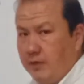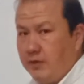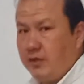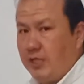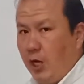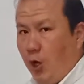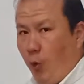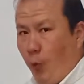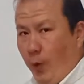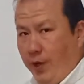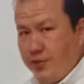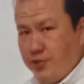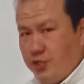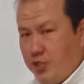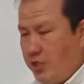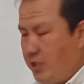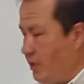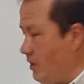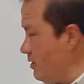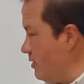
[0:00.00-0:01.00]
The
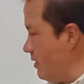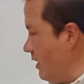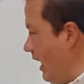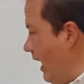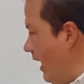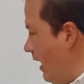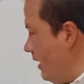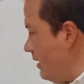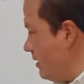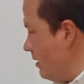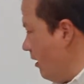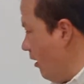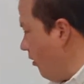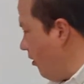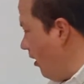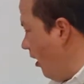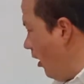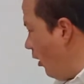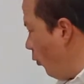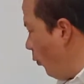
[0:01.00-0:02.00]
question is that they
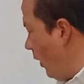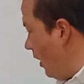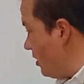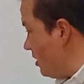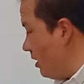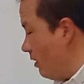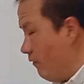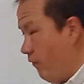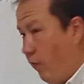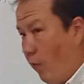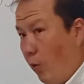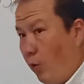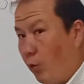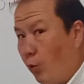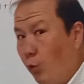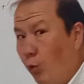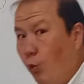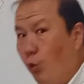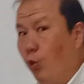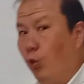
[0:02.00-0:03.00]
are waiting
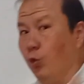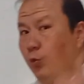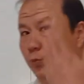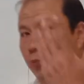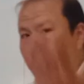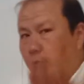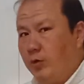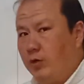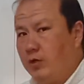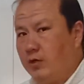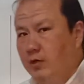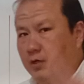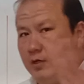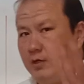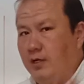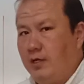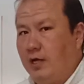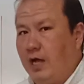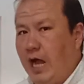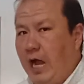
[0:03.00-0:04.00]
for
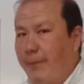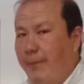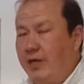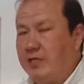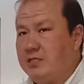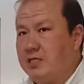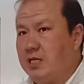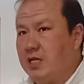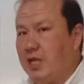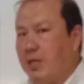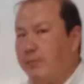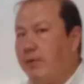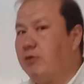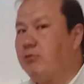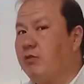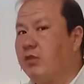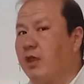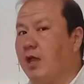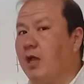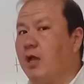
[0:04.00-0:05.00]
whom? I'm asking
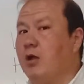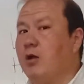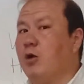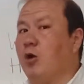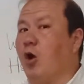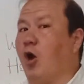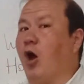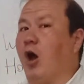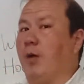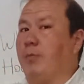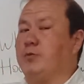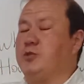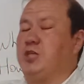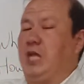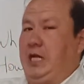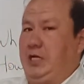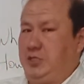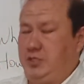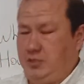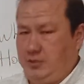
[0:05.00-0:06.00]
about the
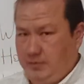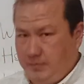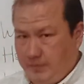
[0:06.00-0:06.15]
object.